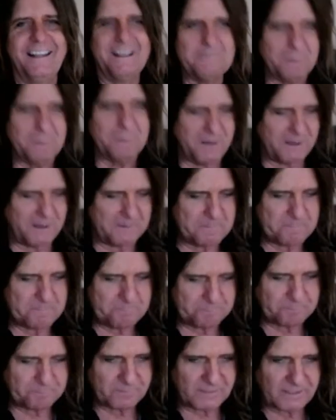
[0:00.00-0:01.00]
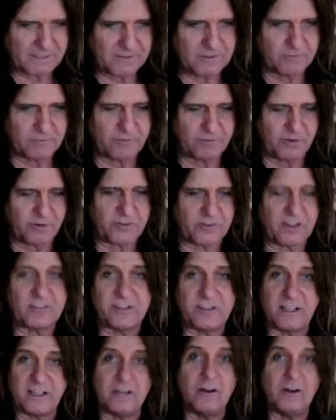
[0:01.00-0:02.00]
But so first I
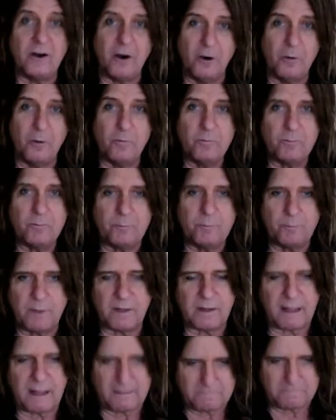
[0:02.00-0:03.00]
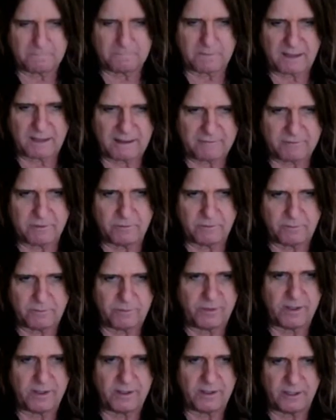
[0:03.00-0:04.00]
said no, but after
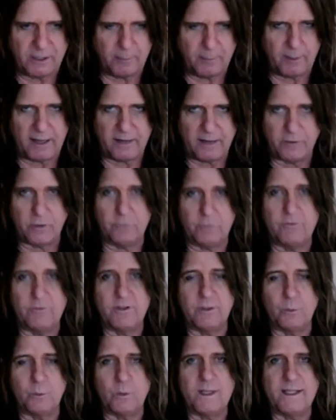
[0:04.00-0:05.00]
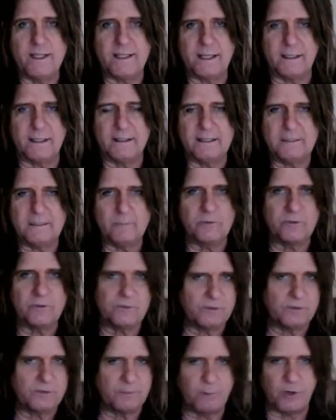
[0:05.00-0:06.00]
thinking about it over the weekend, he was
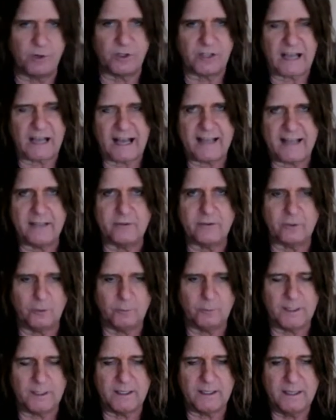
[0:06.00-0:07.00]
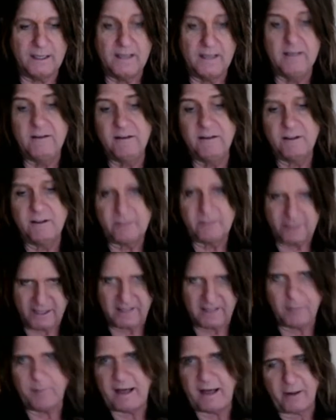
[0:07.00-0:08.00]
a smart guy. He told me, think
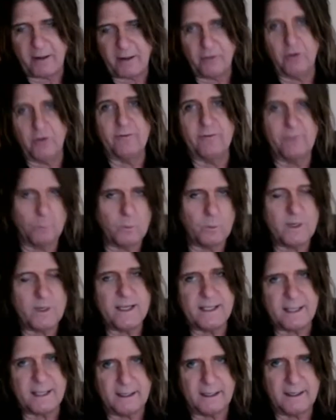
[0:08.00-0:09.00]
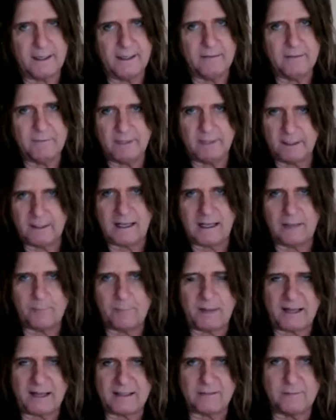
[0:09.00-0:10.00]
about it over the weekend and come
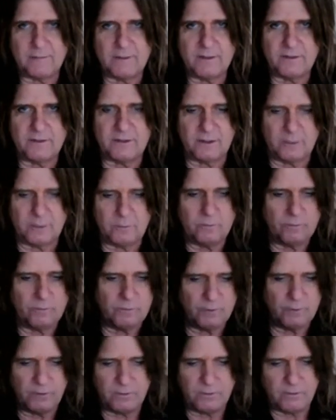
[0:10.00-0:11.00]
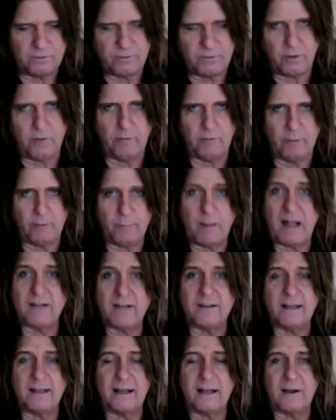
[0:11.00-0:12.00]
back to me. So the following
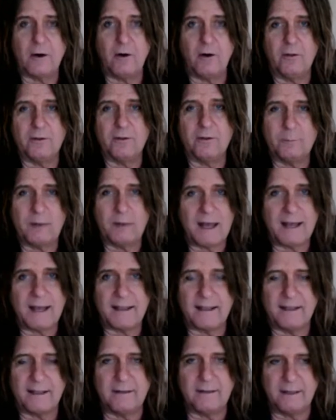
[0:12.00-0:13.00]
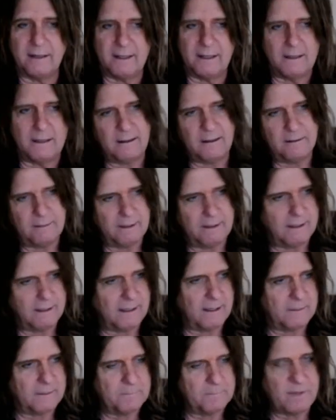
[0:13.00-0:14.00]
Monday, I called him back
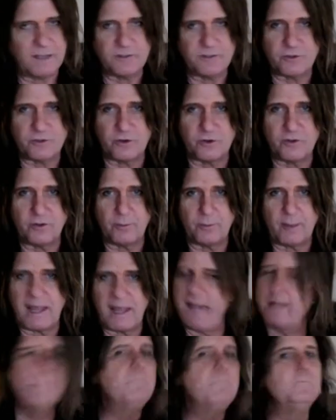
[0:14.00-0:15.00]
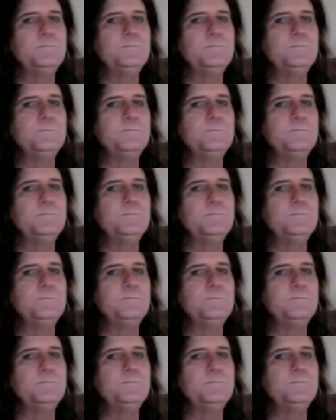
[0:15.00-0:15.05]
and I joined the band.